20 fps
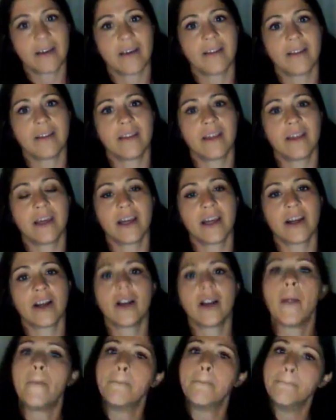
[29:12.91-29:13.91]

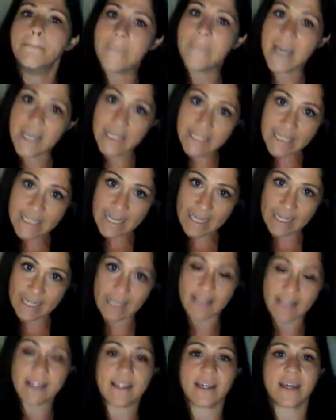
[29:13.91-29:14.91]
They're
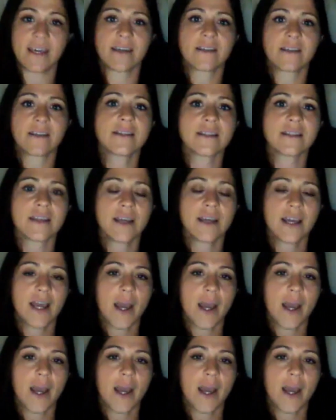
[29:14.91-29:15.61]
mandating things.